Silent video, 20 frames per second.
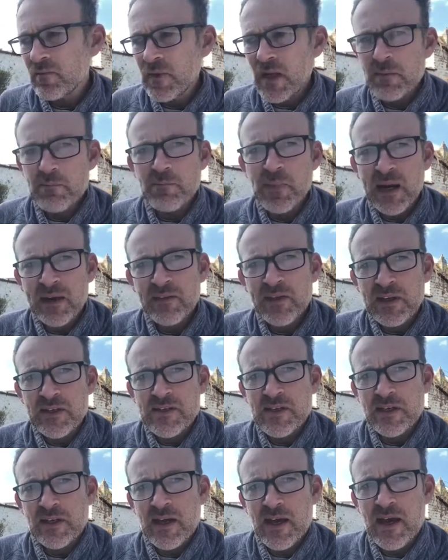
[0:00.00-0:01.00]
bad
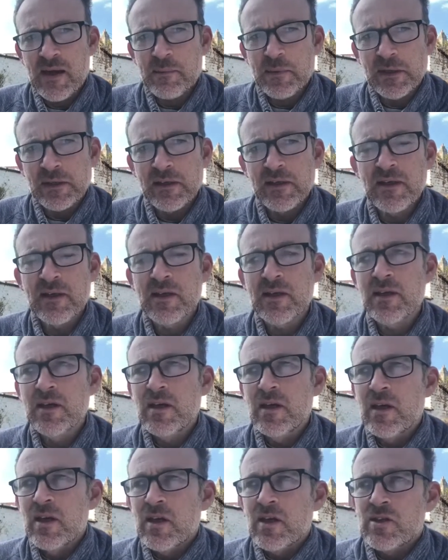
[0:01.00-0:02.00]
things are going to happen.
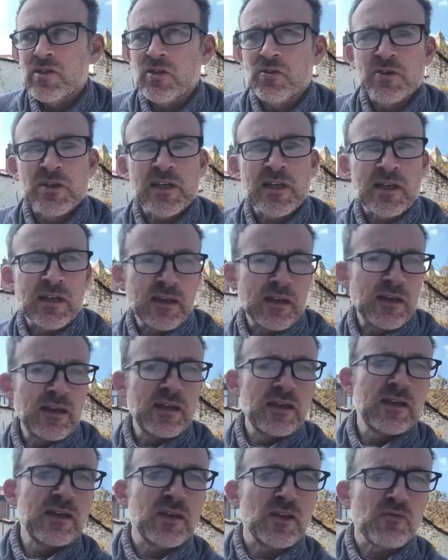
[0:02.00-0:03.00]
So today,
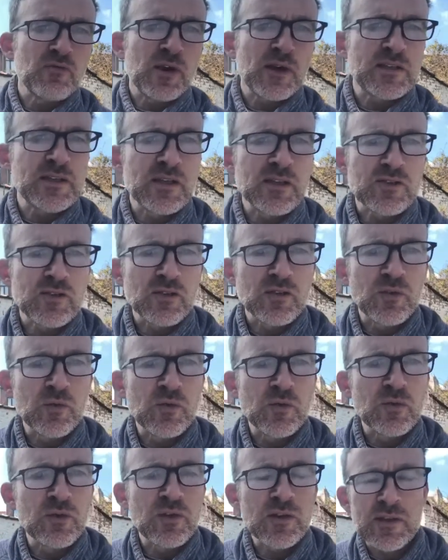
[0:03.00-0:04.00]
the writings on the
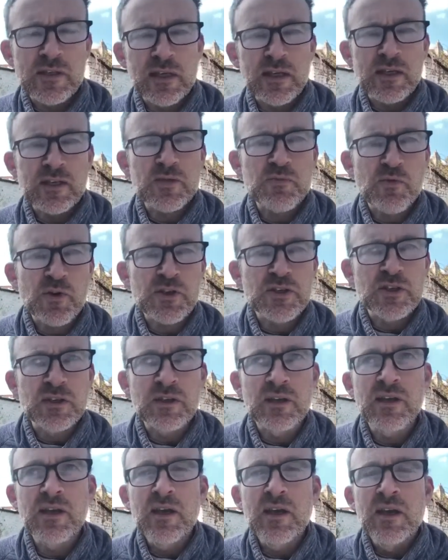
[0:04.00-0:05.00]
wall as an
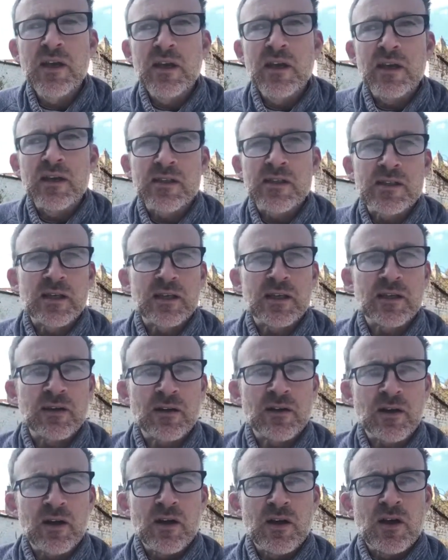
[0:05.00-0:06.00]
expression is like
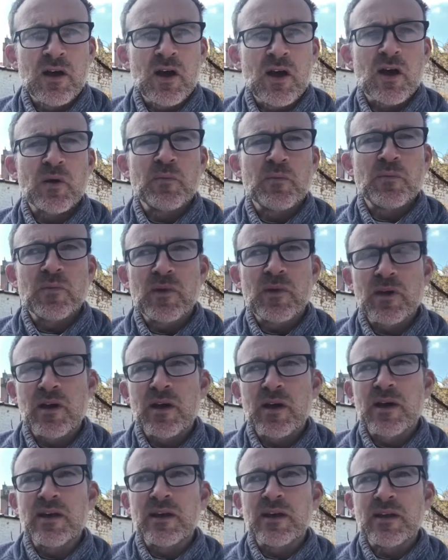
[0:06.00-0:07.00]

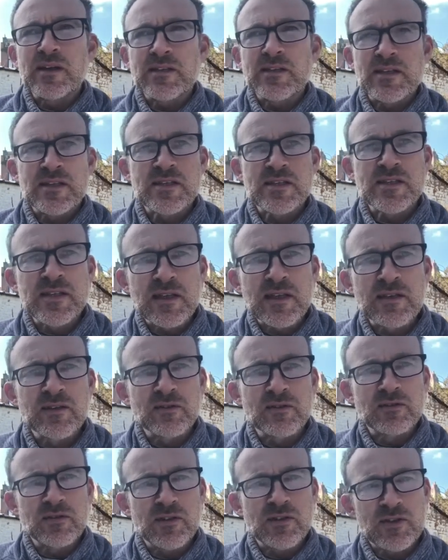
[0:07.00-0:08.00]
it's a
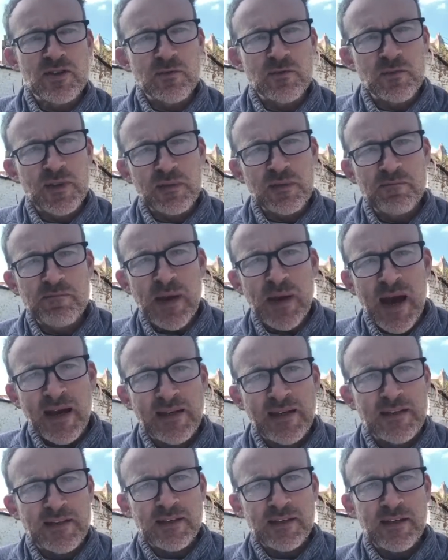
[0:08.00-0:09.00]
signal that something
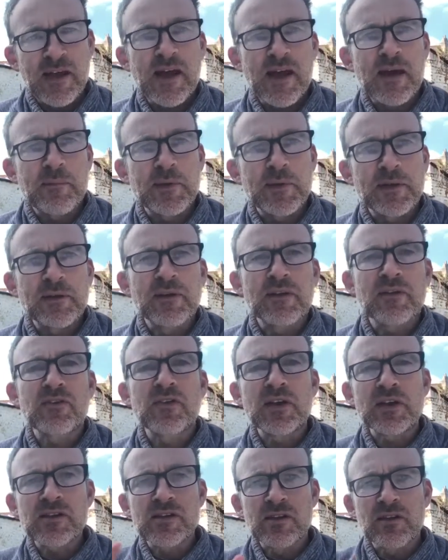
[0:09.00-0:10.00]
bad is going to happen, that
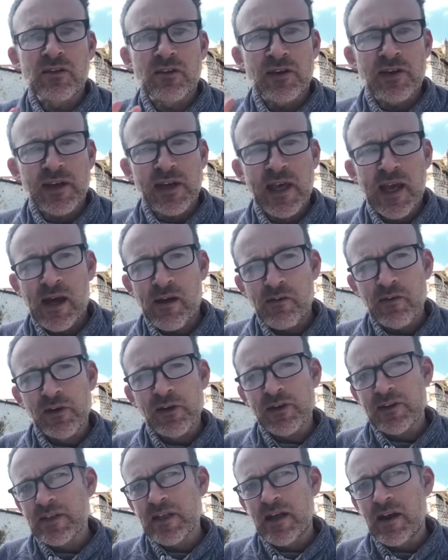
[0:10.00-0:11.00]
things are not going to carry on
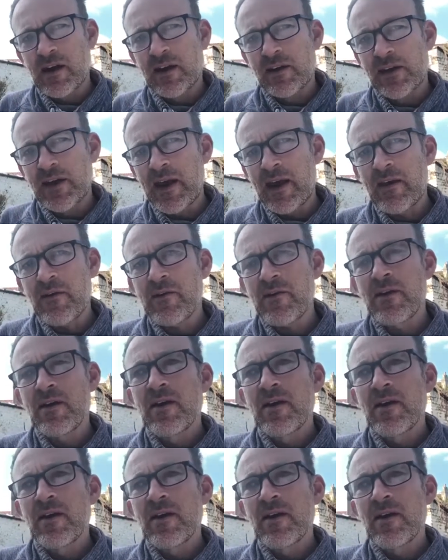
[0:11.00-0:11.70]
as they are now,